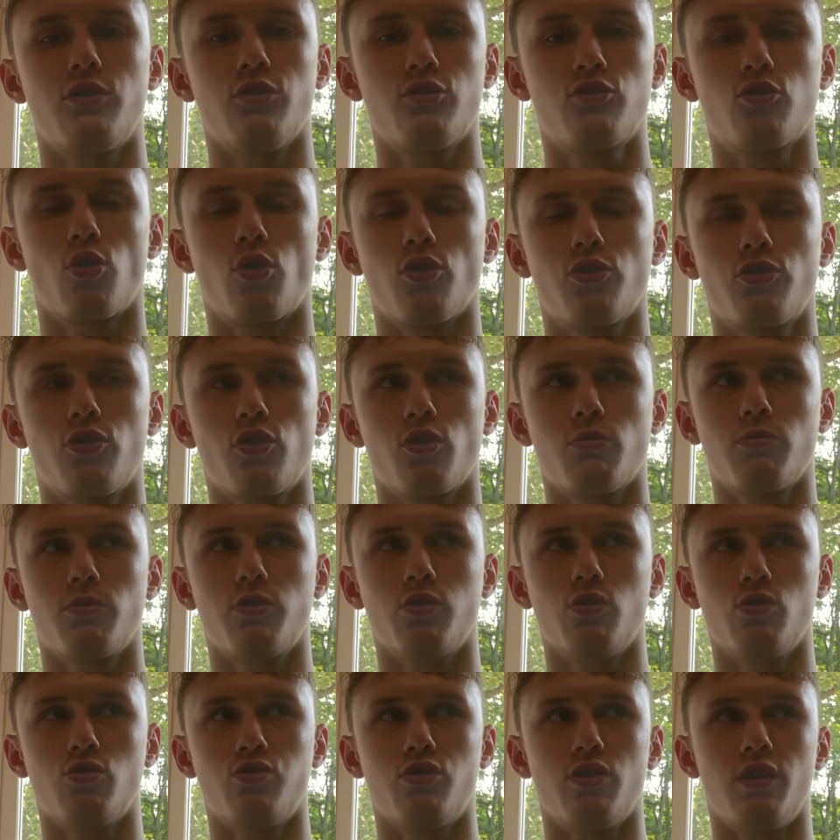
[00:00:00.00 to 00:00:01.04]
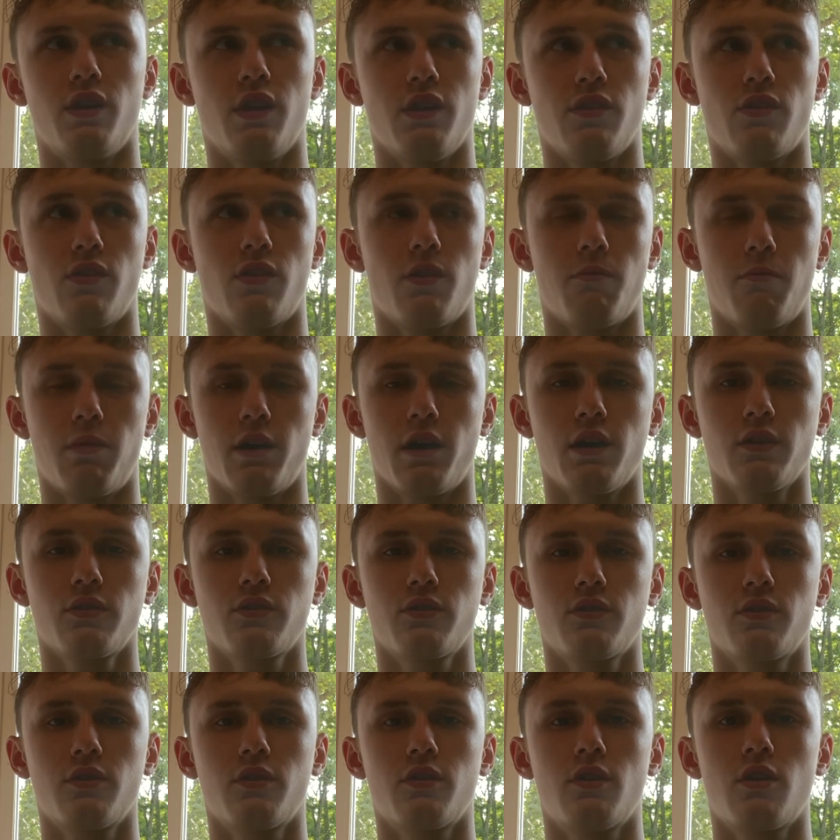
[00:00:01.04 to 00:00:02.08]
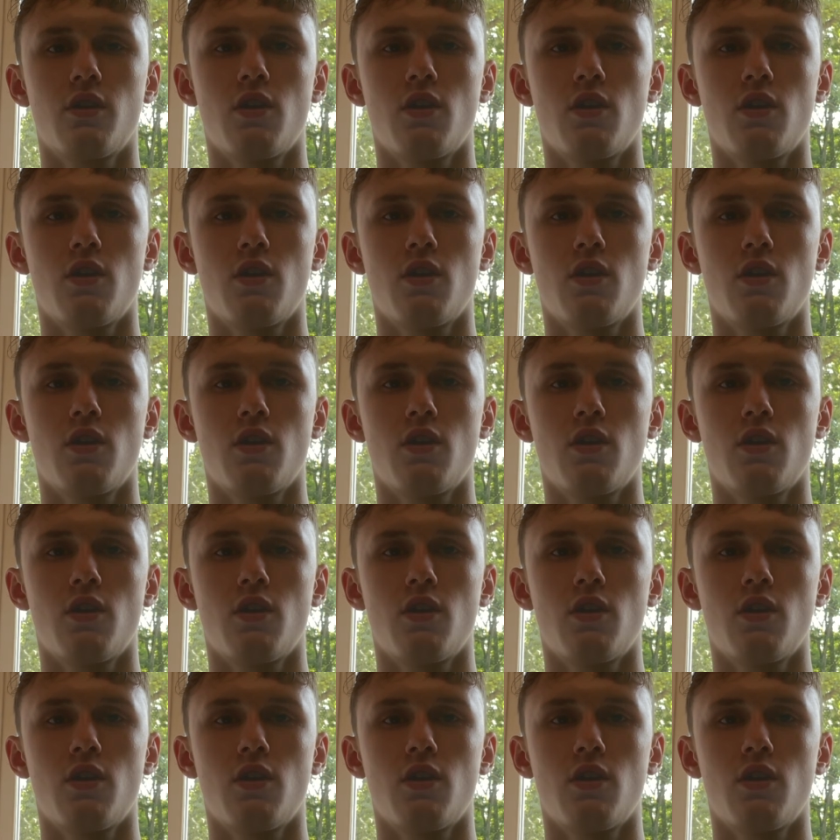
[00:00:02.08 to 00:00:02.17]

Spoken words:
the short-term solution isn't the best.